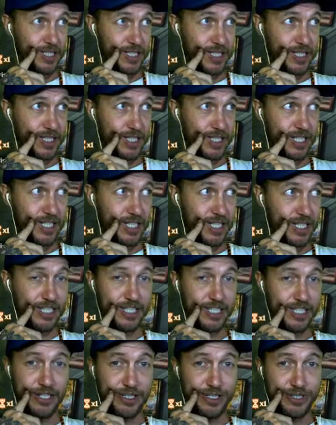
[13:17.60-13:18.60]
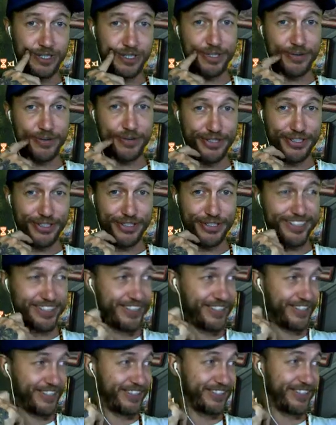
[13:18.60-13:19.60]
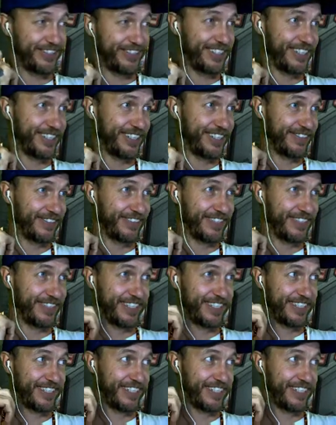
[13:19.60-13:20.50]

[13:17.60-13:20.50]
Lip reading: I think he knows what I'm trying to do with this.